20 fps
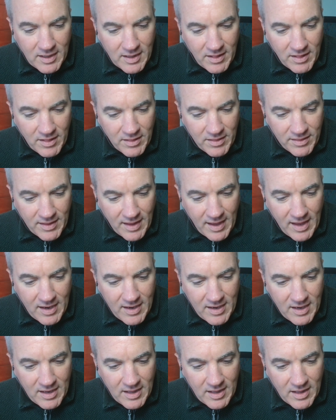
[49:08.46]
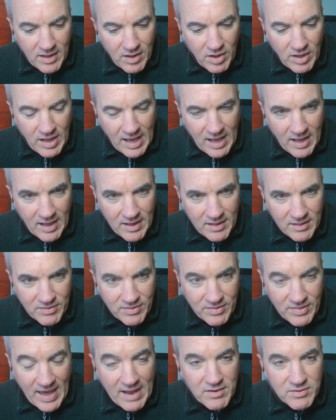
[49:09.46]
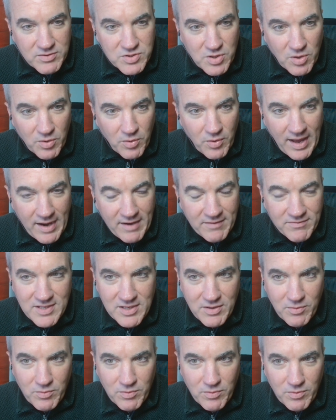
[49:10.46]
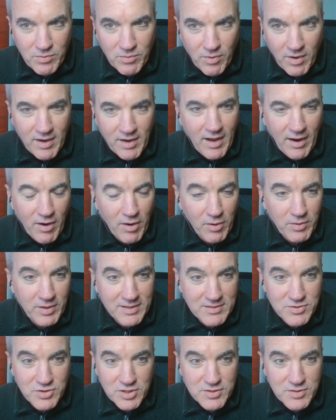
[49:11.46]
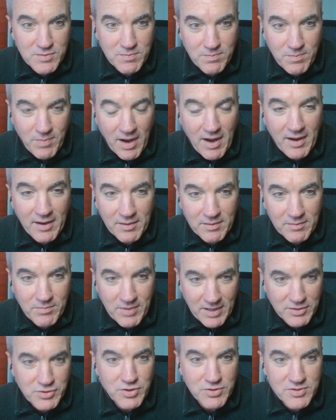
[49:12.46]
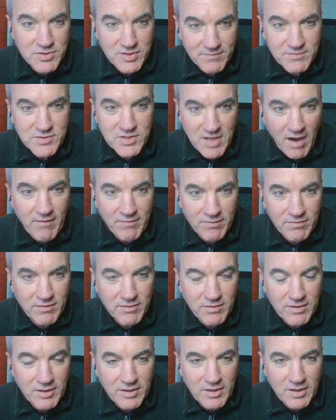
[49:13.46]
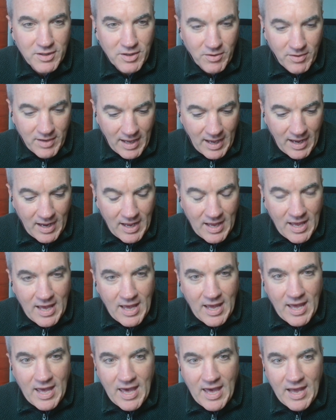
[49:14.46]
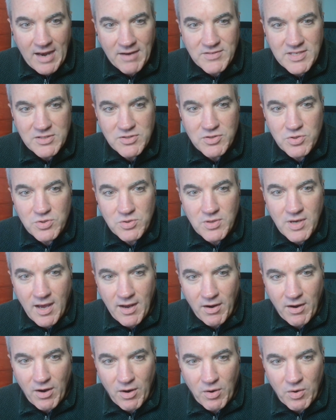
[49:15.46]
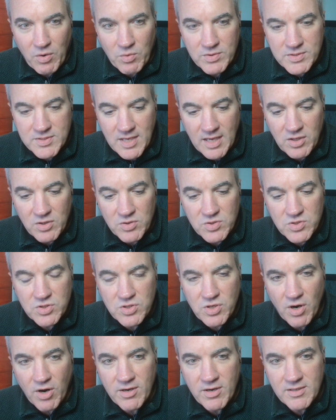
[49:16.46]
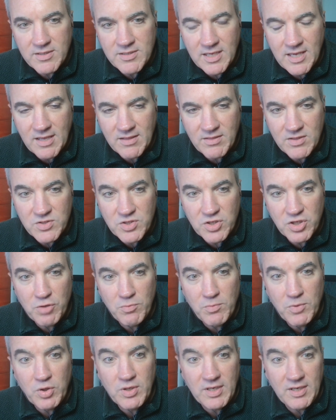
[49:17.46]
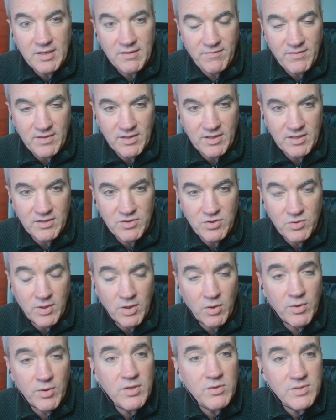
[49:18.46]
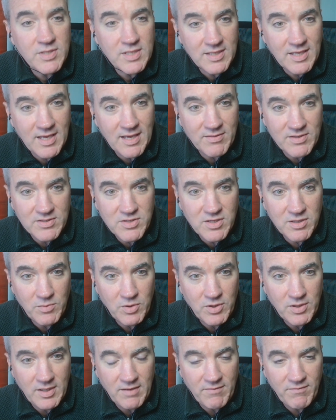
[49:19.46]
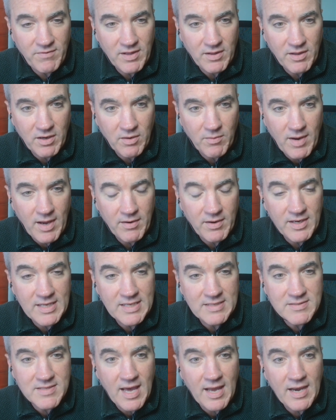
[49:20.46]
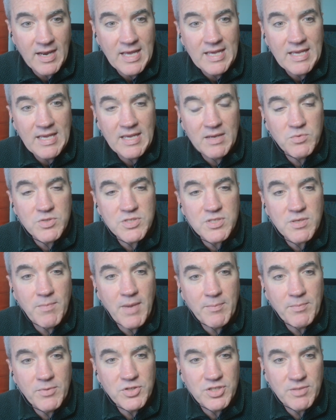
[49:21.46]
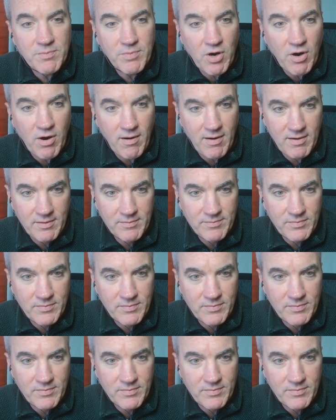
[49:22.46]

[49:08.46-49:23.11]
then so NFT 1.0 is just buying pictures of stuff. Okay. NFT 2.0 was that you started to get this community feeling to it, or you did get this community feeling around it, is that it was a membership card.